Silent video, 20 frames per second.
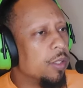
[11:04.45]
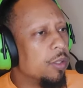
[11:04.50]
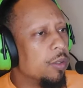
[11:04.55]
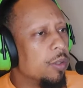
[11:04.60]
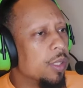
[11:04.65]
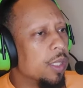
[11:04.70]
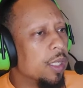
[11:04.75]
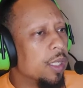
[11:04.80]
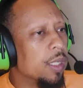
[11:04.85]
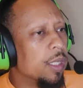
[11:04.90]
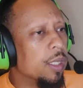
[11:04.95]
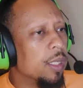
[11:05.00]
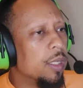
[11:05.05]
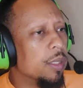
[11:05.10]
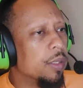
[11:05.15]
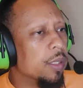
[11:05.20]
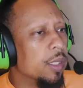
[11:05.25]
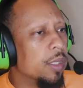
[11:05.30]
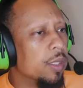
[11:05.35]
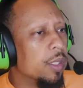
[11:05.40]
you take it at
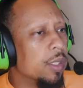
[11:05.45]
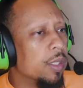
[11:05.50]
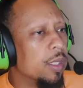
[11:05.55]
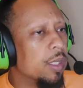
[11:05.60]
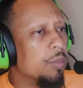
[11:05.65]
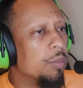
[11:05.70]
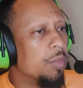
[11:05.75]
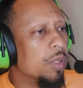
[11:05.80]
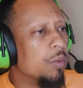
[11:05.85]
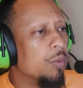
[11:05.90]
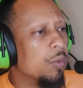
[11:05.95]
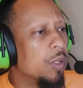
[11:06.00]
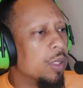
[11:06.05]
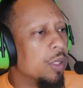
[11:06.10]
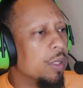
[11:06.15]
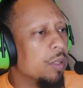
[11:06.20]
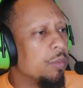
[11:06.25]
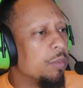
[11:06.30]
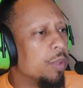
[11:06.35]
least a TP1,